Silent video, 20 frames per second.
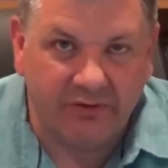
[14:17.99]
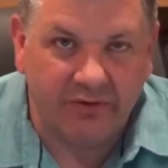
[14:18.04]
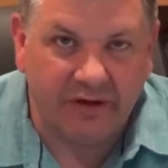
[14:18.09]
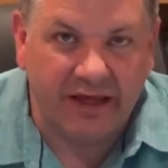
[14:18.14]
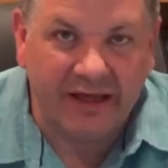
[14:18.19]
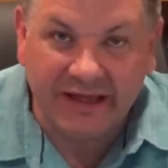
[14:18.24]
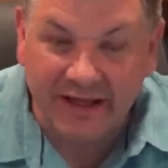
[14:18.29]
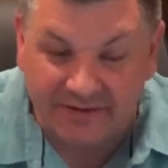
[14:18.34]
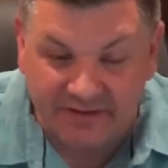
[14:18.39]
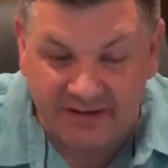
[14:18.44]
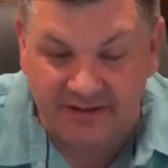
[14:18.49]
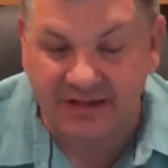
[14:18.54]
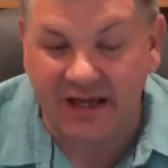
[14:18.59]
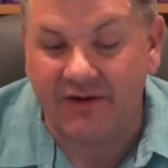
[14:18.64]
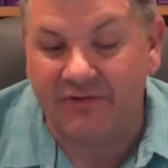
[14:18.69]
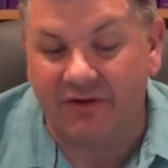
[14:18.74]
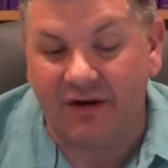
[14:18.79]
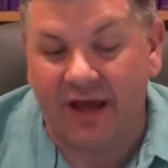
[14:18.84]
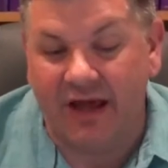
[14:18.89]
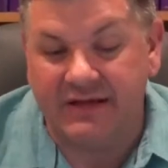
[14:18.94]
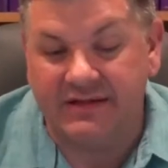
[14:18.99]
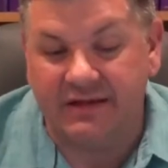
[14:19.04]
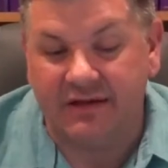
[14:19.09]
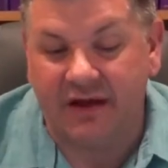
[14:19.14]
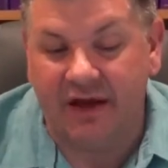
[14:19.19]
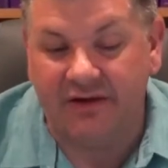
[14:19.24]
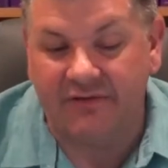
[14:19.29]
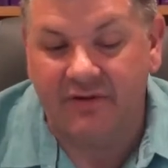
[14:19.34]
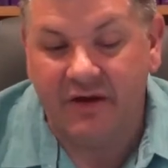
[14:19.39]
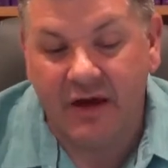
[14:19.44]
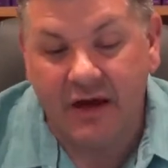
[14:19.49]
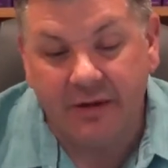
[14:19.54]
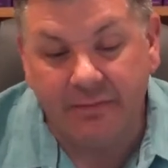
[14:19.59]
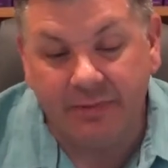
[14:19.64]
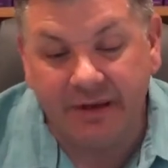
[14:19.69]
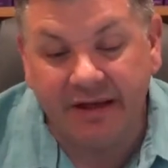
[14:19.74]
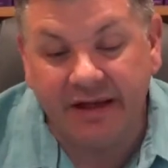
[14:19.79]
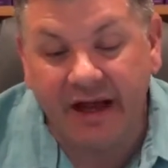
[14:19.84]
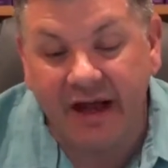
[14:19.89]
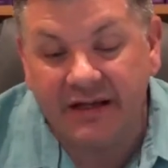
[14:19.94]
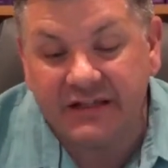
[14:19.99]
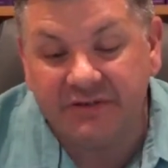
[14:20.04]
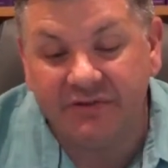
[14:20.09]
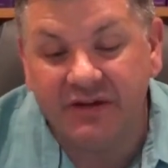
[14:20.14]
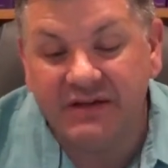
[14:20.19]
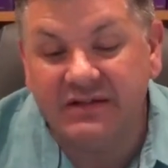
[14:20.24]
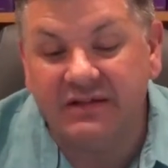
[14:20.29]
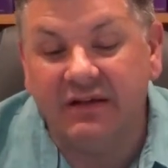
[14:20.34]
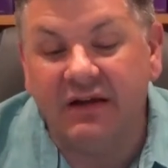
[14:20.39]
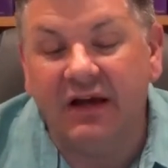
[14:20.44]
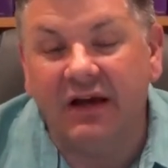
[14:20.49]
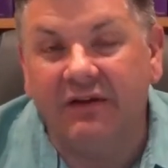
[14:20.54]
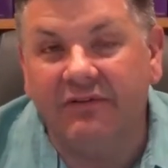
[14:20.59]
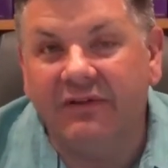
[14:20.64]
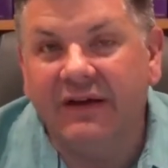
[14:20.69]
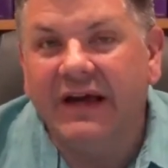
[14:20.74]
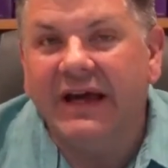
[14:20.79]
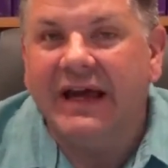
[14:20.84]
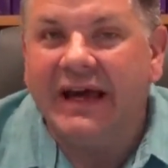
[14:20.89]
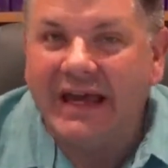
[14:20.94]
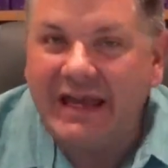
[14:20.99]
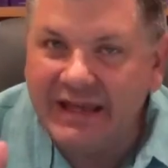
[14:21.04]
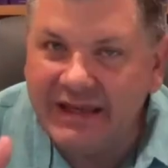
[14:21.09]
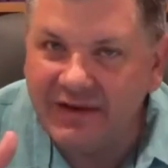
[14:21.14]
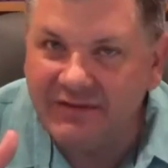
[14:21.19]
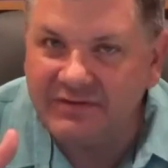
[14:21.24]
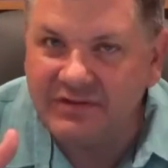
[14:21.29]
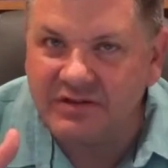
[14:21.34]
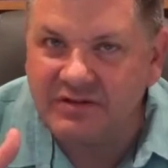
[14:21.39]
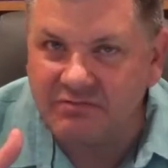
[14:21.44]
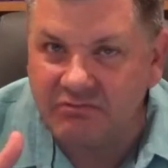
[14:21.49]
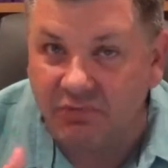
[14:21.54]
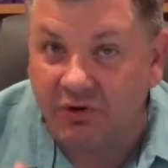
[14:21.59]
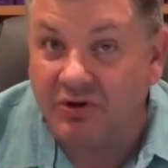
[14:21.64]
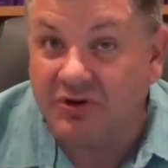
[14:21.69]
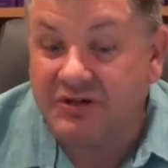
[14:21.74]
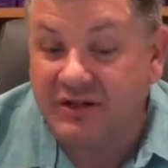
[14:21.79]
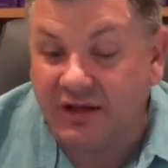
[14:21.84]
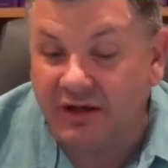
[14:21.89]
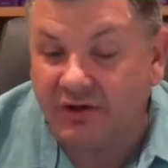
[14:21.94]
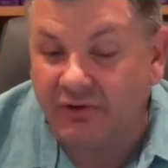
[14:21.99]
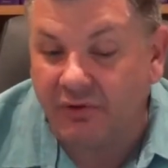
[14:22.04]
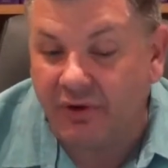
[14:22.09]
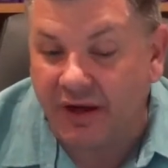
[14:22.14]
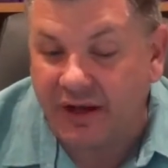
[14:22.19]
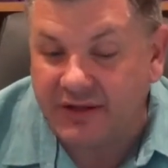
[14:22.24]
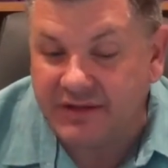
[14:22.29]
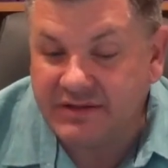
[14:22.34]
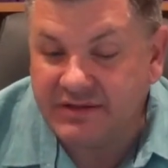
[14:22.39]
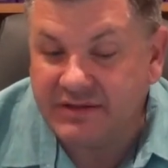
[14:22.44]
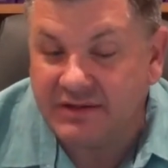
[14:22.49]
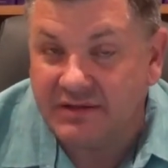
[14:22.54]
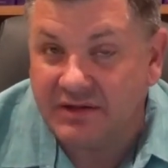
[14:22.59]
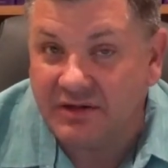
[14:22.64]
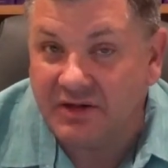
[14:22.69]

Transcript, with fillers: He gives us everlasting life. Because of His love, He gives us mercy and grace.